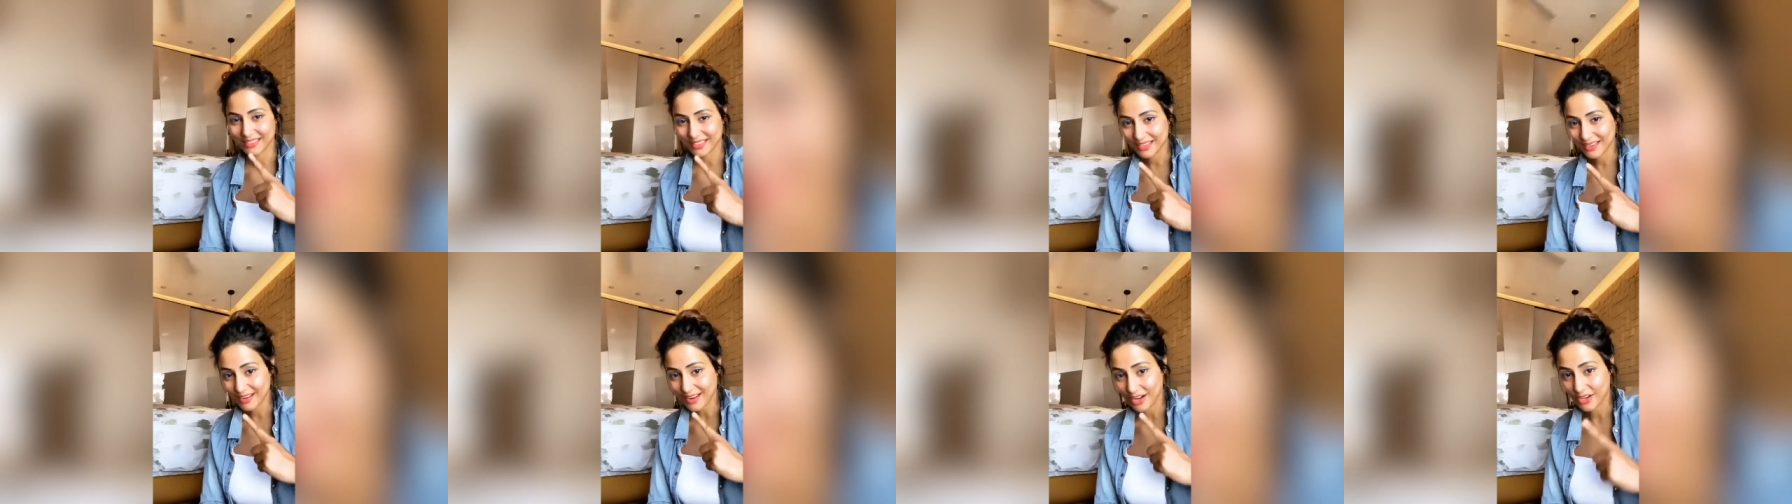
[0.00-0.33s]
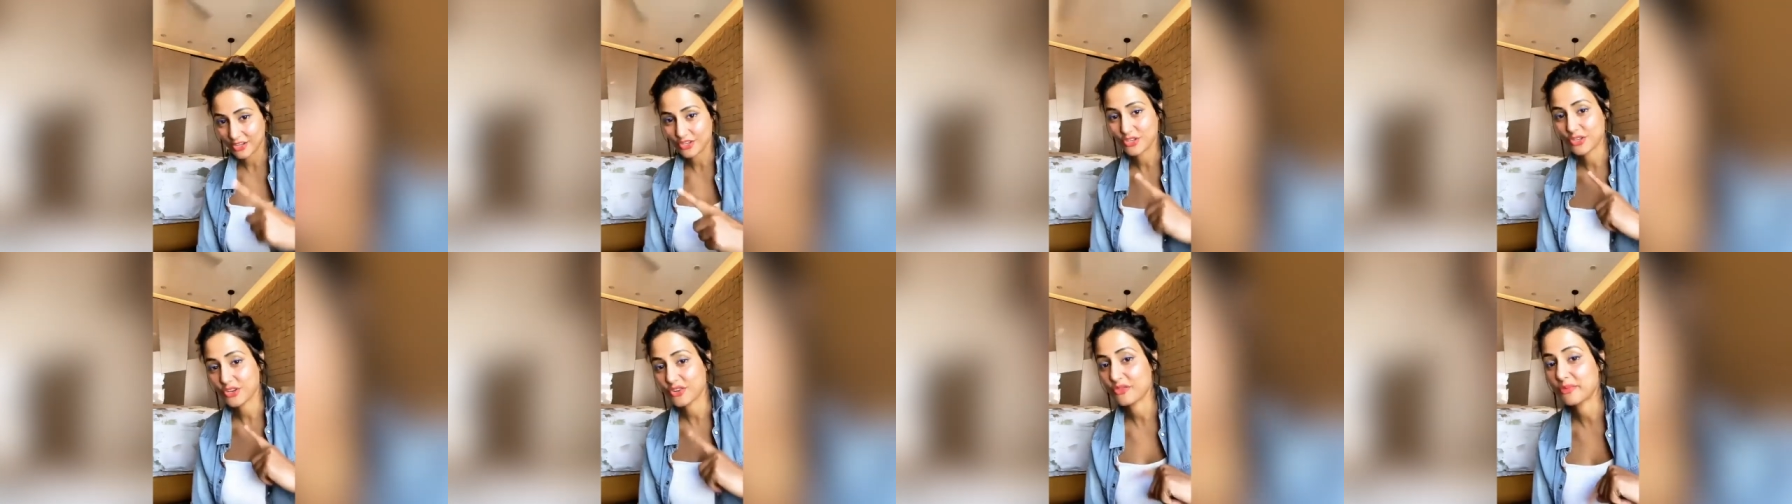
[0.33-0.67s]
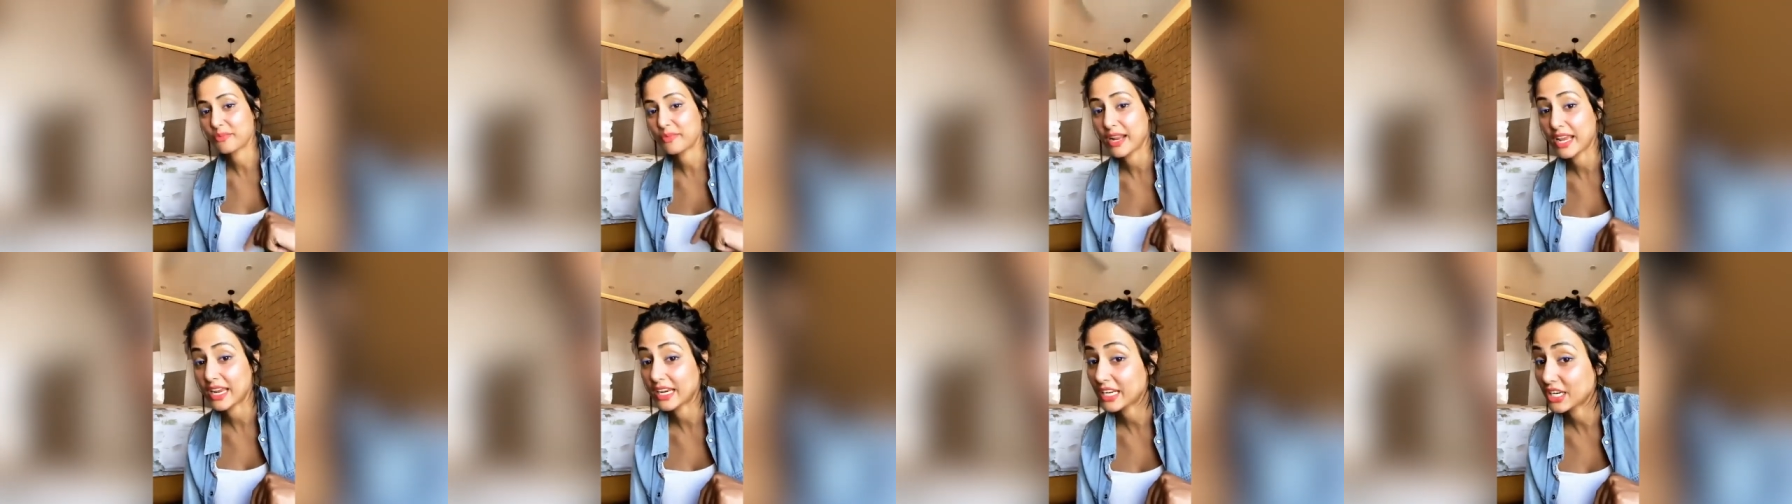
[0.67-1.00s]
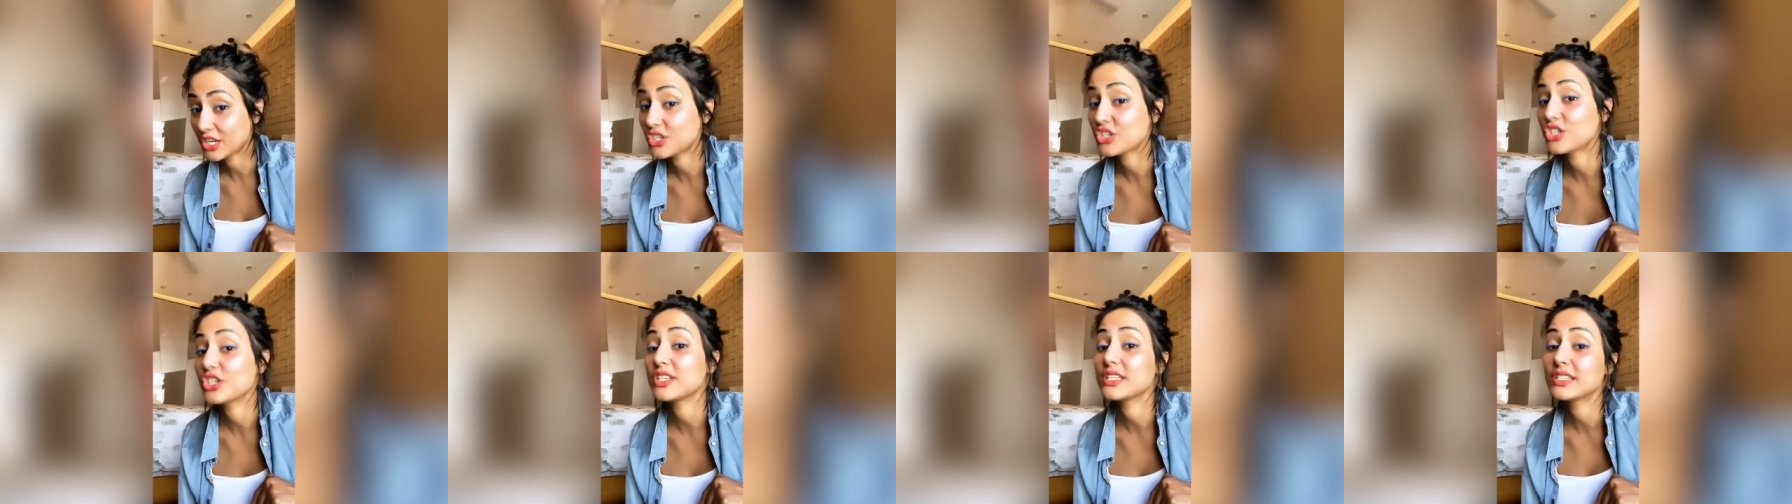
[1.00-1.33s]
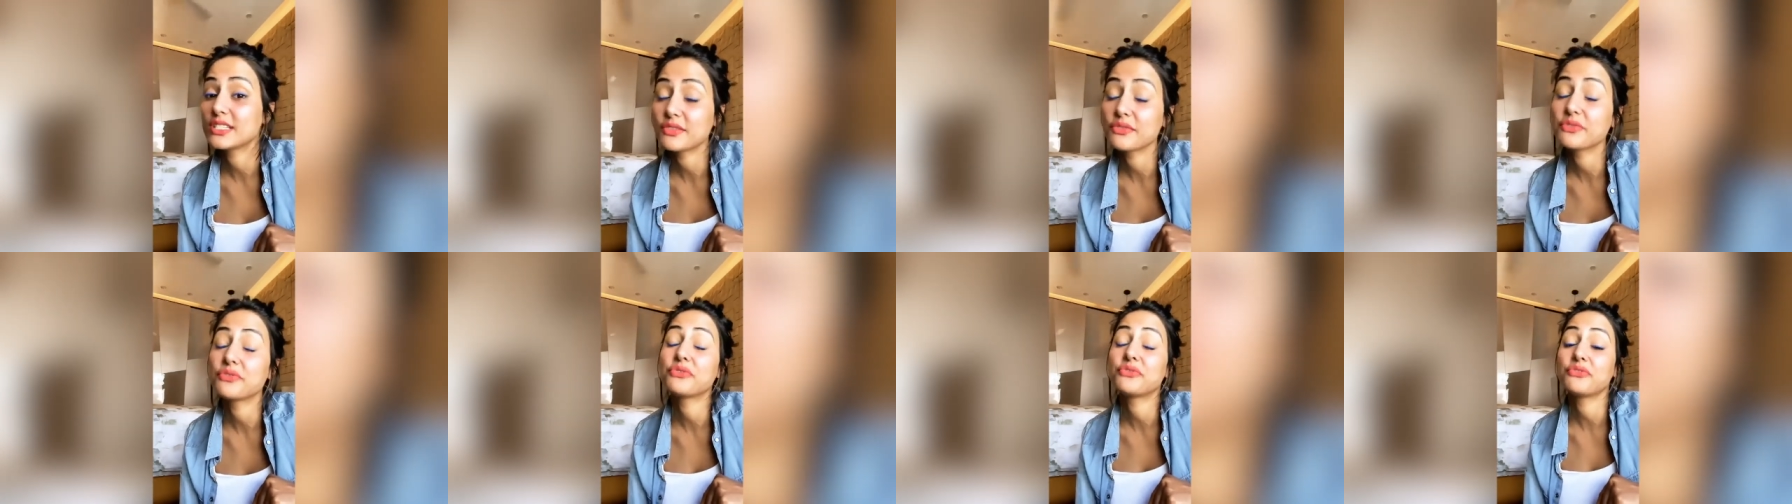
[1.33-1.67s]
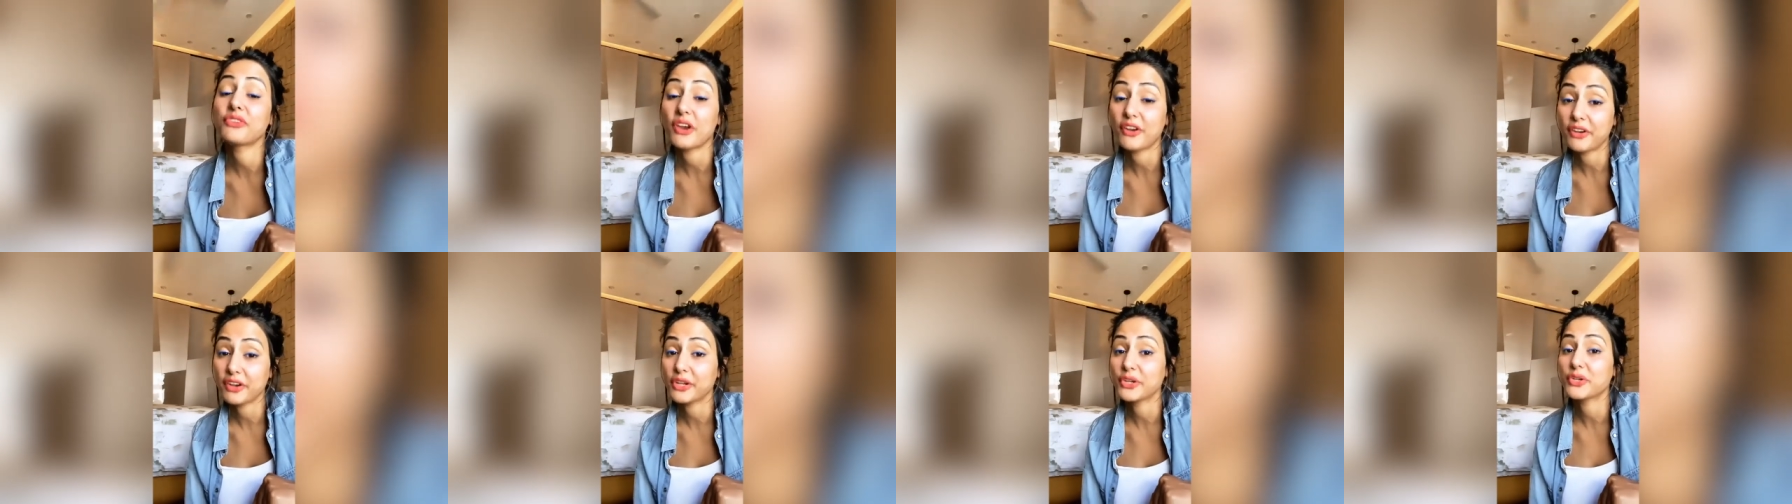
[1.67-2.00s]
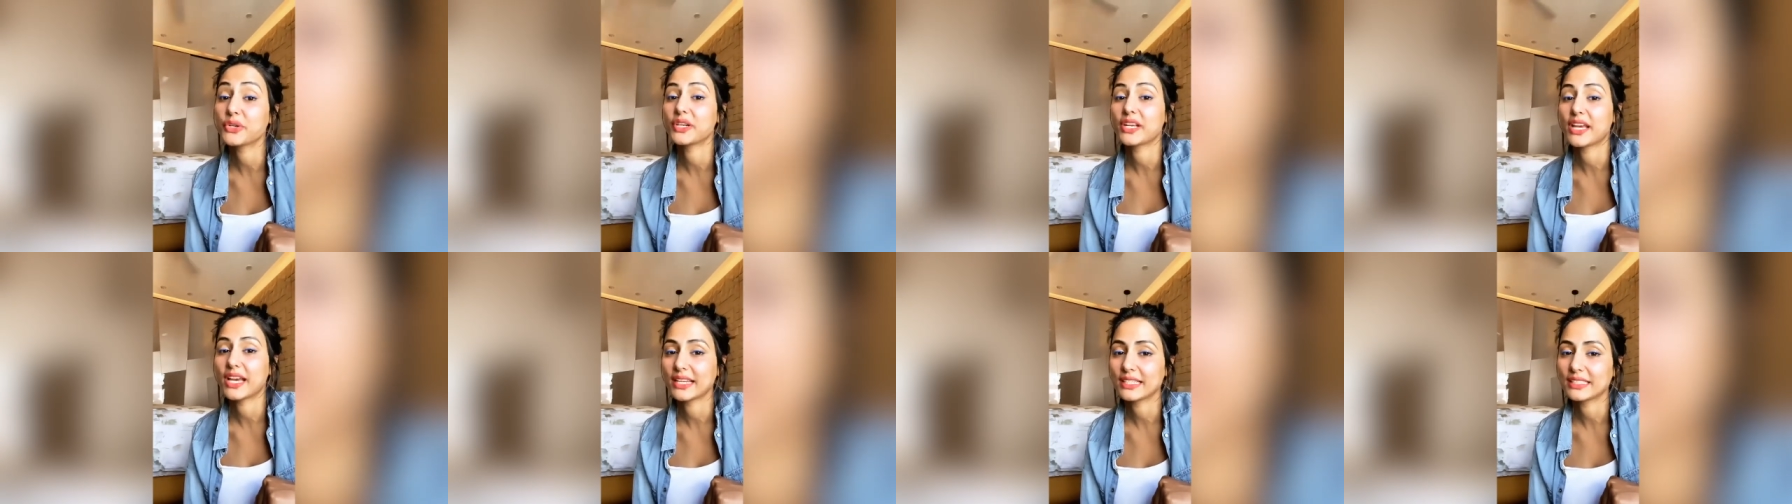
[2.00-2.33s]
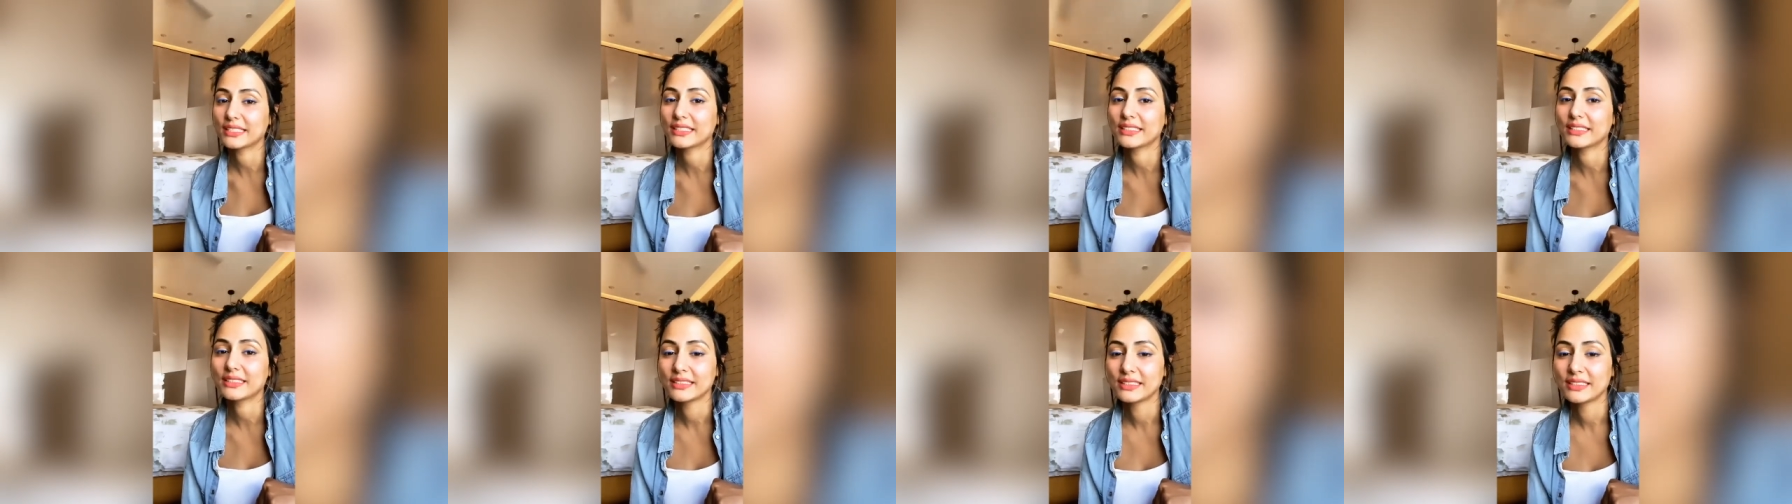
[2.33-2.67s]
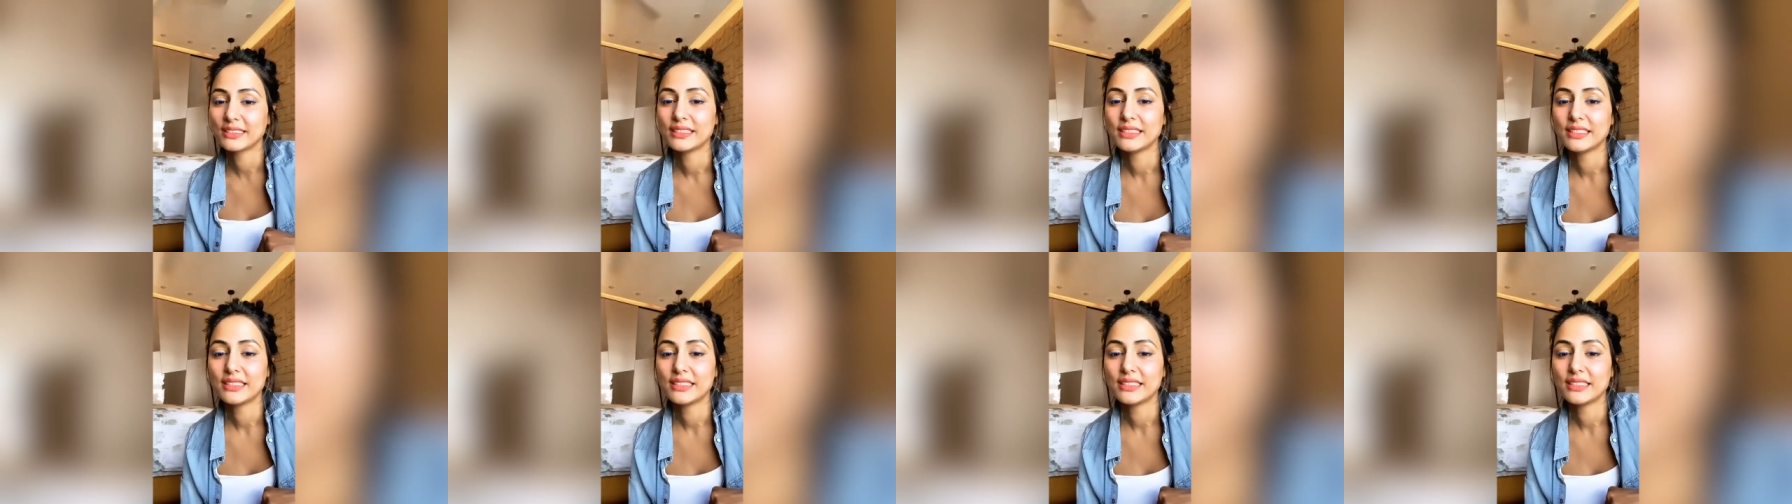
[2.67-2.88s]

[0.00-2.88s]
in Country of Blind, and she is a very good actor.